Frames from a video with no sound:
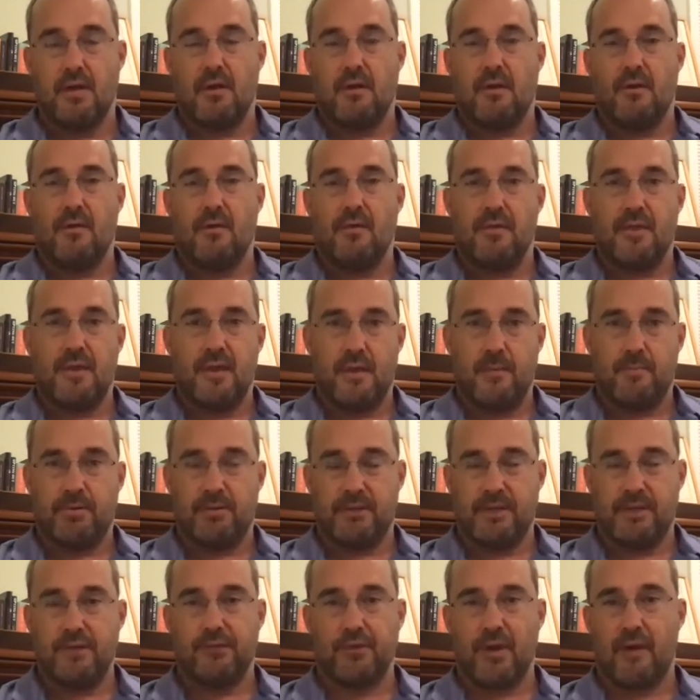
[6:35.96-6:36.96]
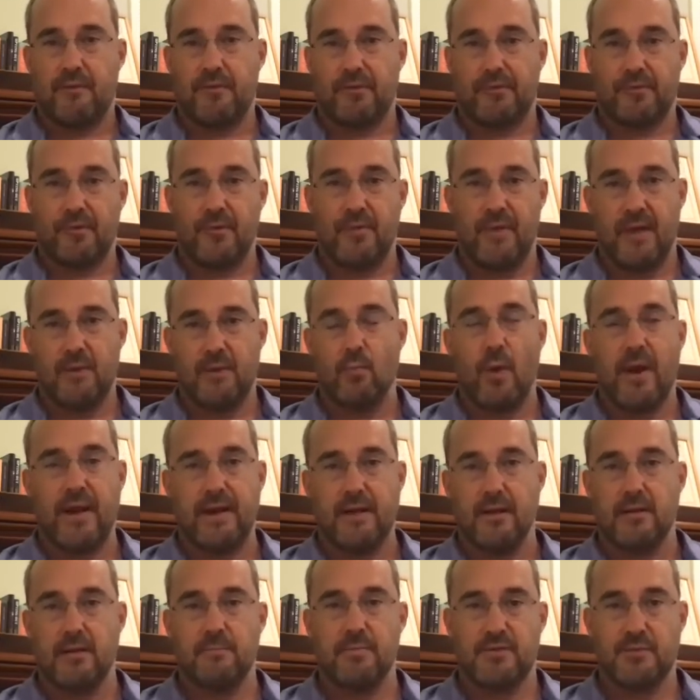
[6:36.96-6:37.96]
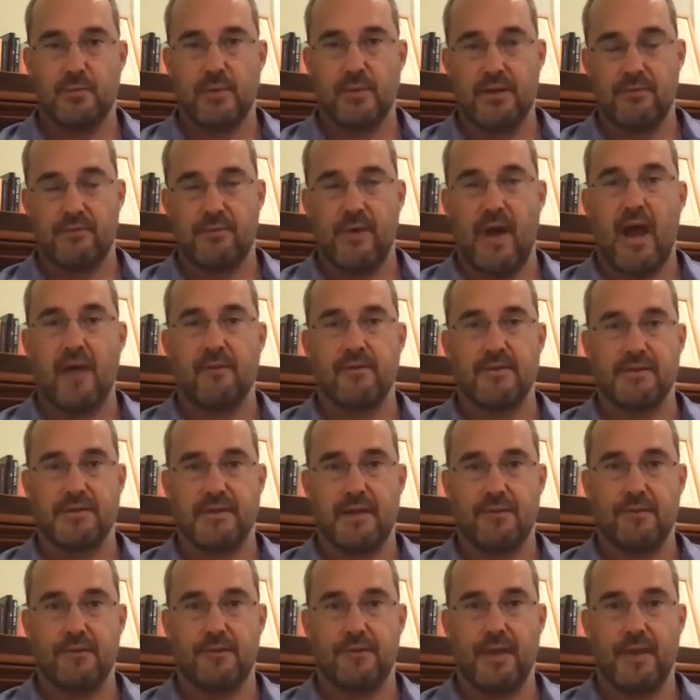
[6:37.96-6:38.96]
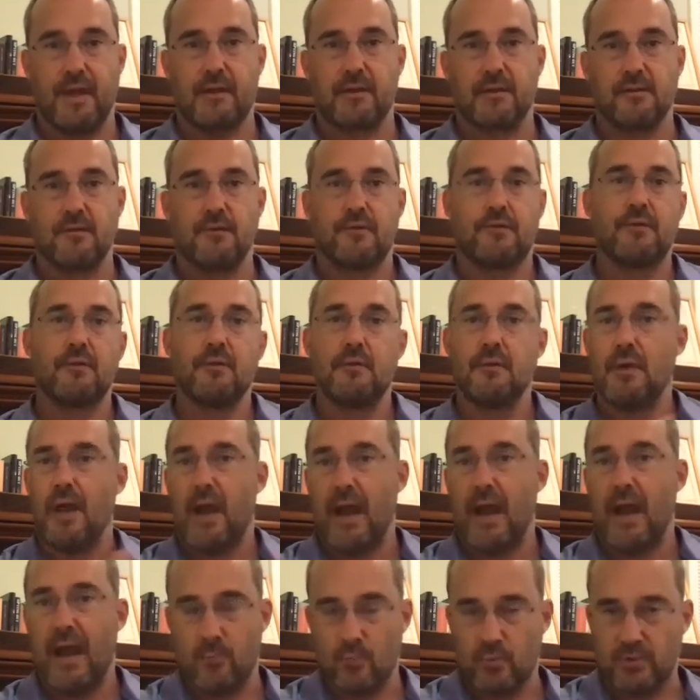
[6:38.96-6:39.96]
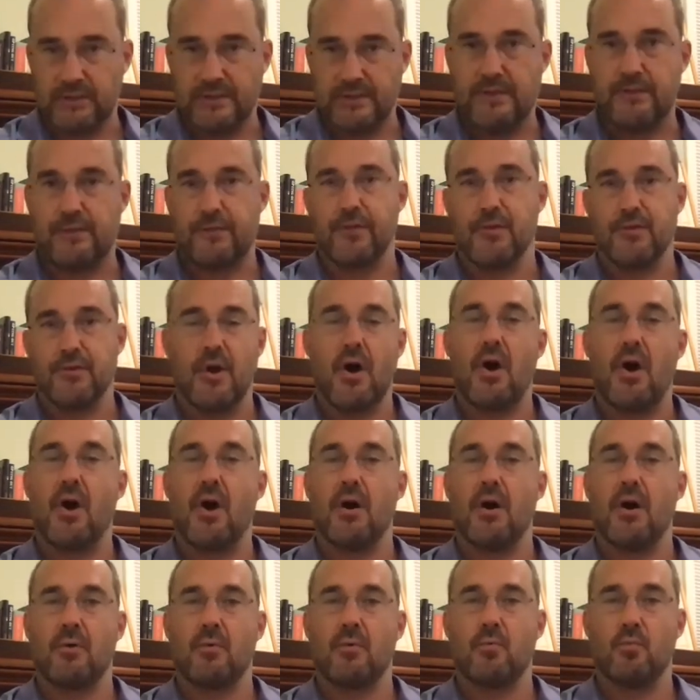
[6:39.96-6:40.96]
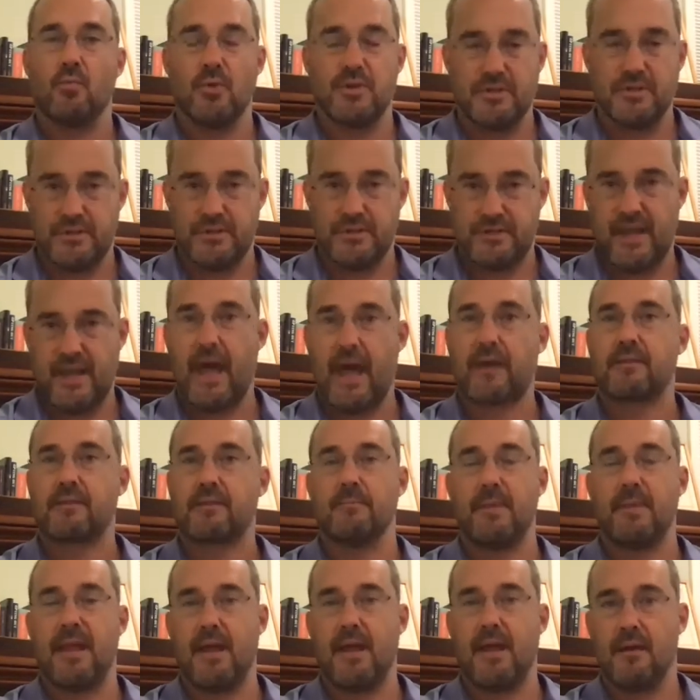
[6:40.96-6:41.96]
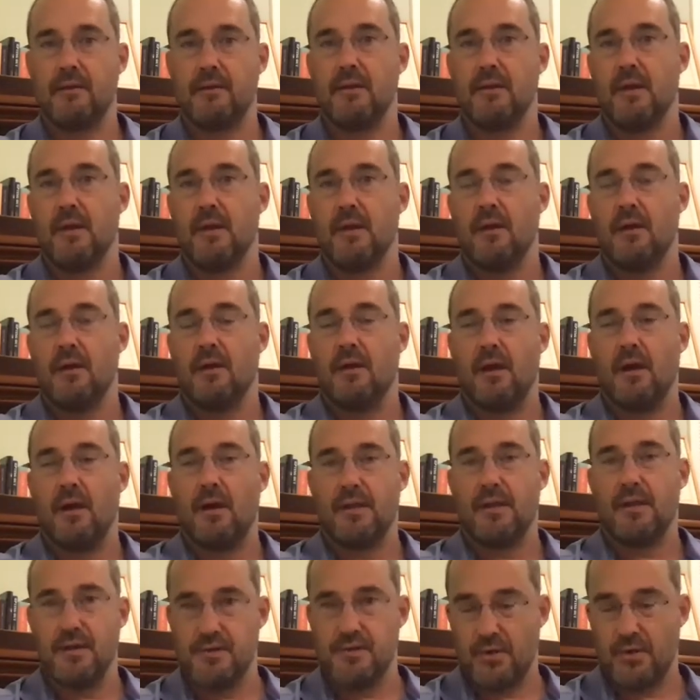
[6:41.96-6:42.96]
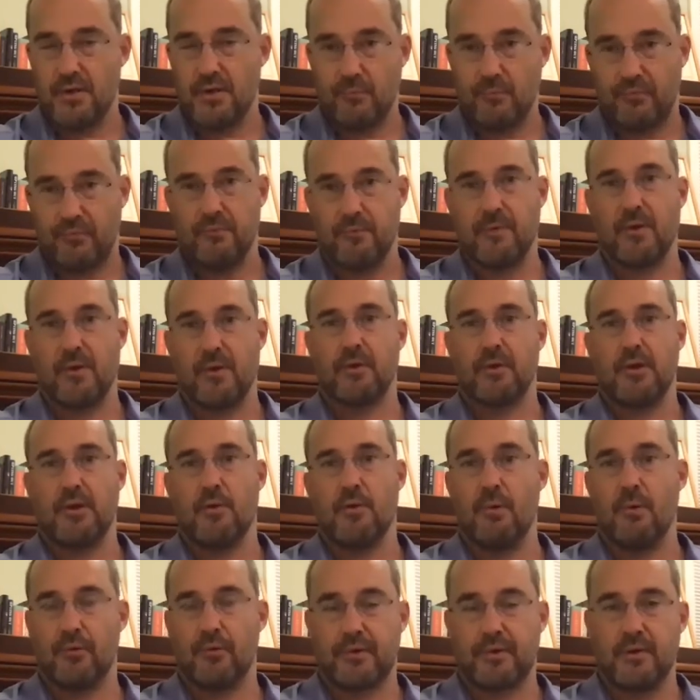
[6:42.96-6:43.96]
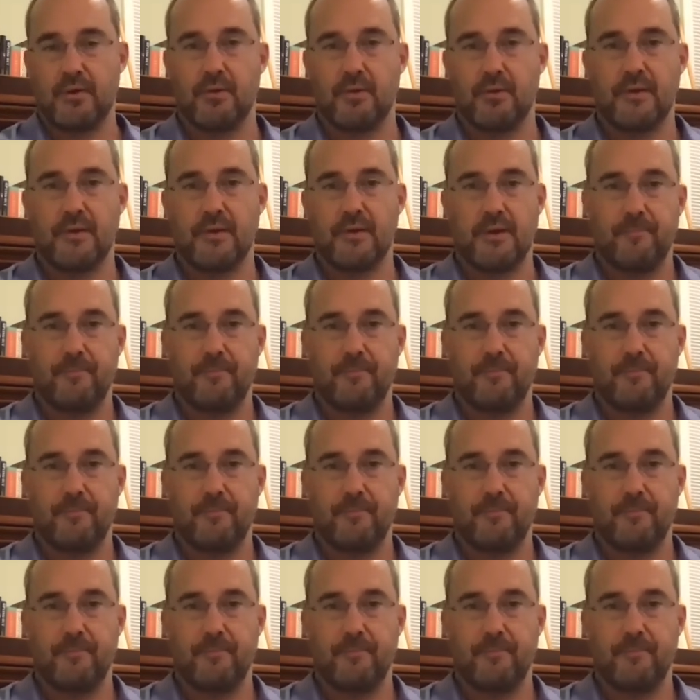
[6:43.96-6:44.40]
The police officer then waited between 5 and 10 seconds and released the dog, which attacked the man, injured him severely, almost killed him.